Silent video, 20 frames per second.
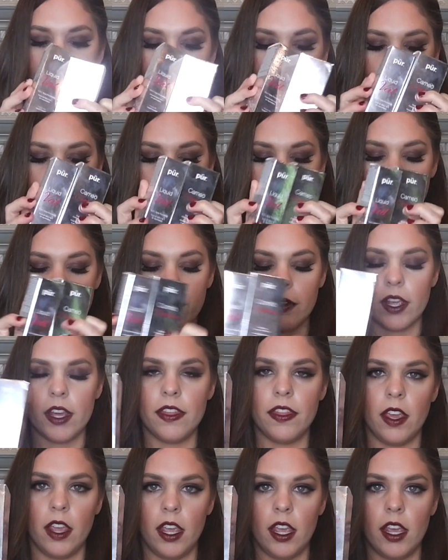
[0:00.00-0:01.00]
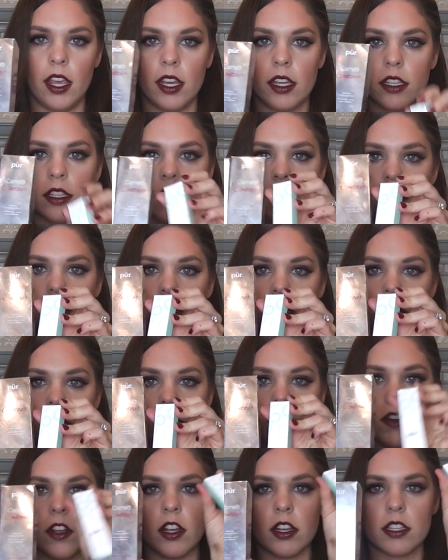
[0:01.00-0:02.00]
I got three things.
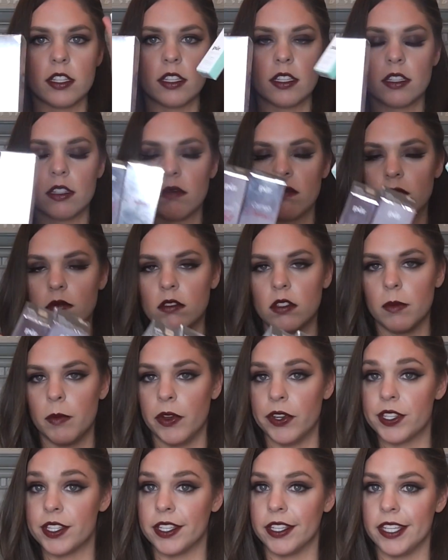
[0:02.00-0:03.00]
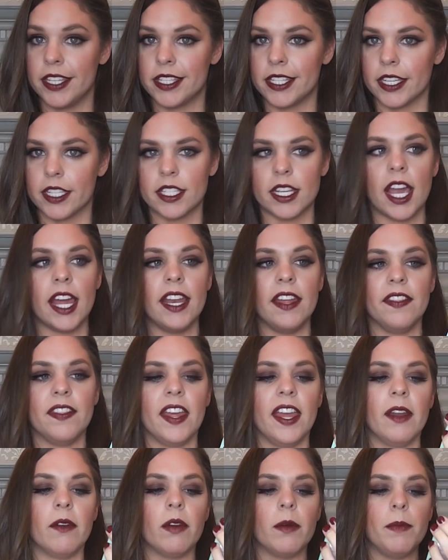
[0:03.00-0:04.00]
First, the most least exciting
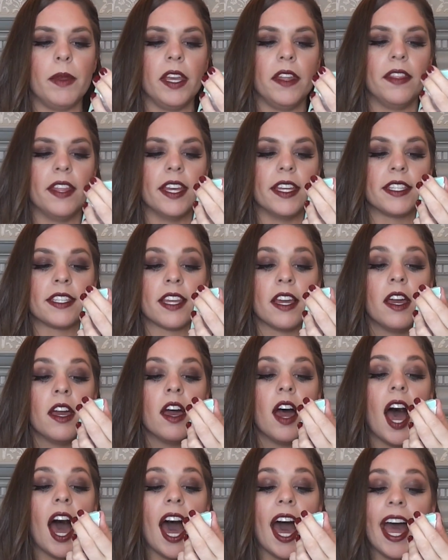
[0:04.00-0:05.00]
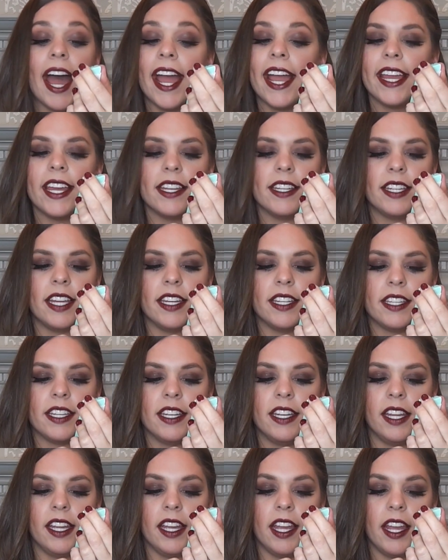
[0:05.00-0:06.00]
thing would be this
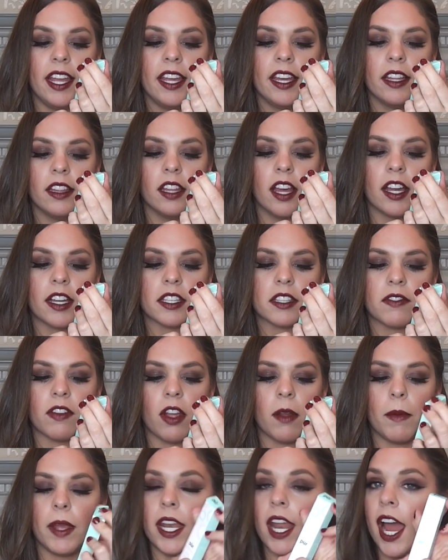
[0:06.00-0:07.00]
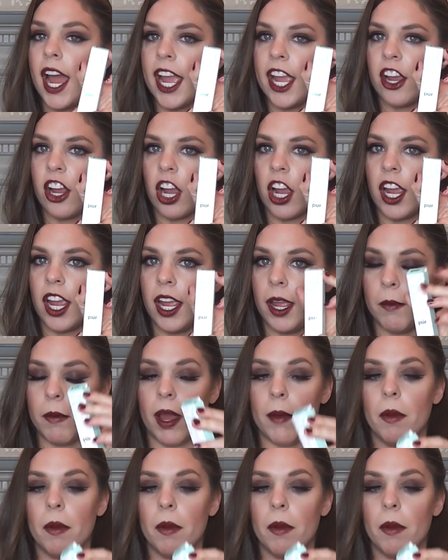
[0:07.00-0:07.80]
Eyedentity Luxe Firming Eye Cream.